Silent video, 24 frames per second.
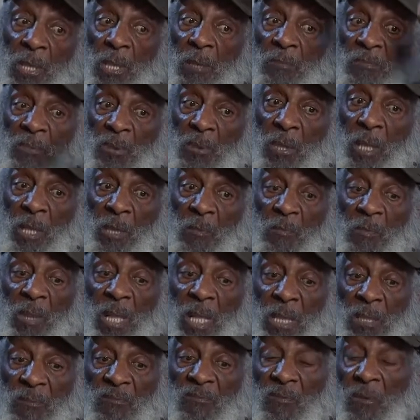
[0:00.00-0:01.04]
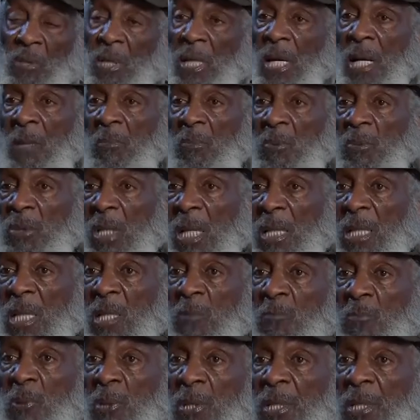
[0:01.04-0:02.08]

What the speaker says: it up. You got a pocket full of apples. I can't